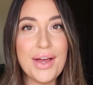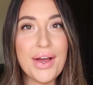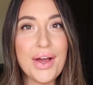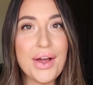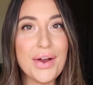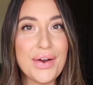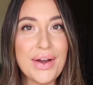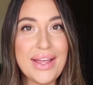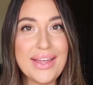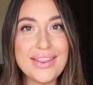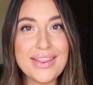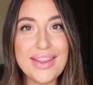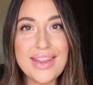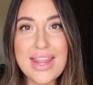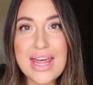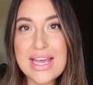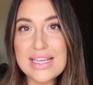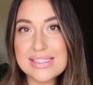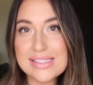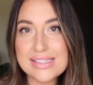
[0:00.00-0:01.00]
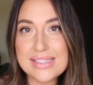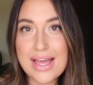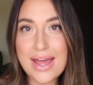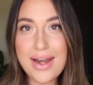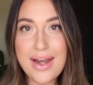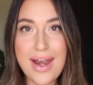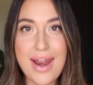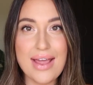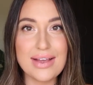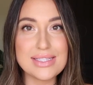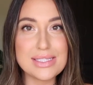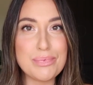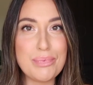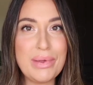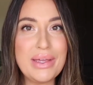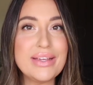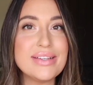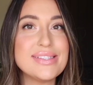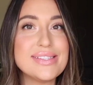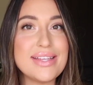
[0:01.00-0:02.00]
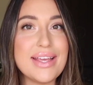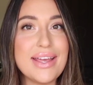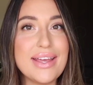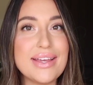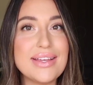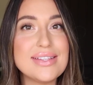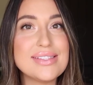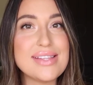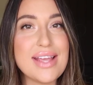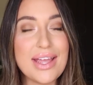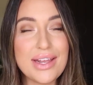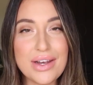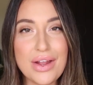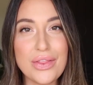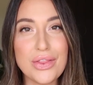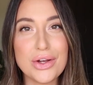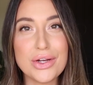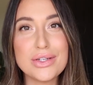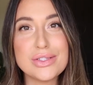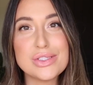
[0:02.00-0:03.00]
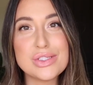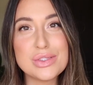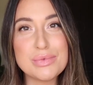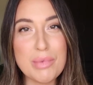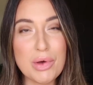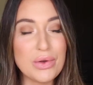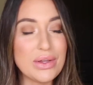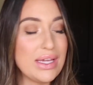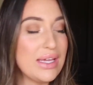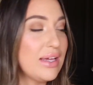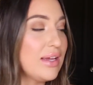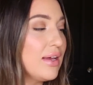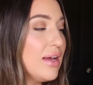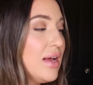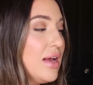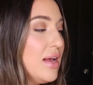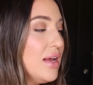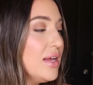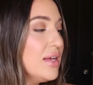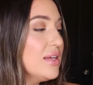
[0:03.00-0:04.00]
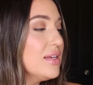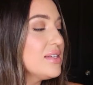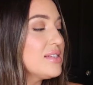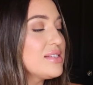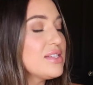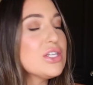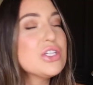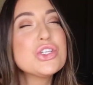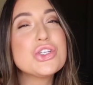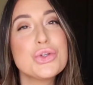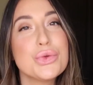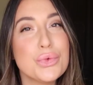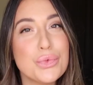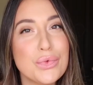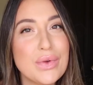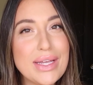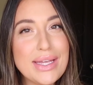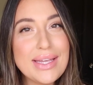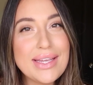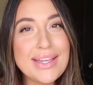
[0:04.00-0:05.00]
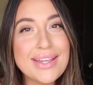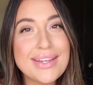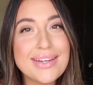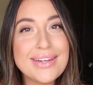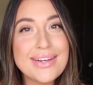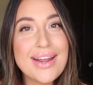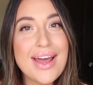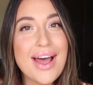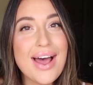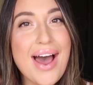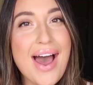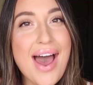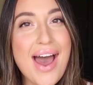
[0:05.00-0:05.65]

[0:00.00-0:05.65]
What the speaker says: All right, this next piece is another smoky citrine.